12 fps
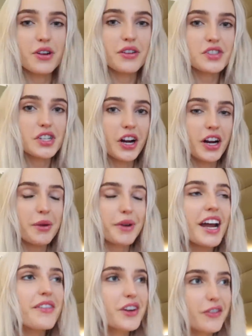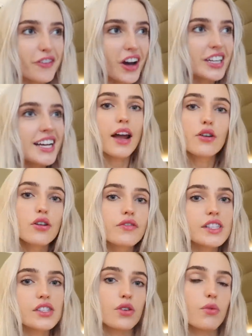a rough start. I'm kind of in a funk. I don't know if
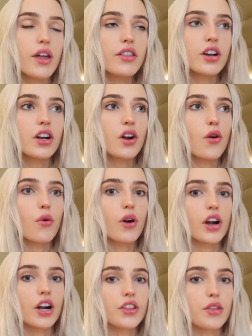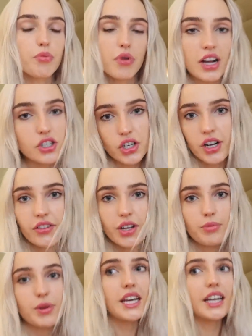it's the weather or the pressure of
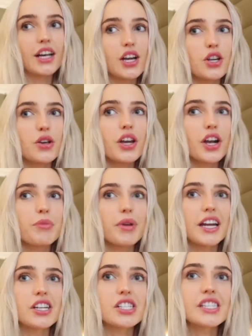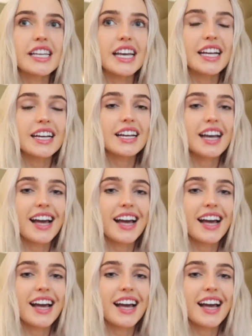it being a new year, but I just like,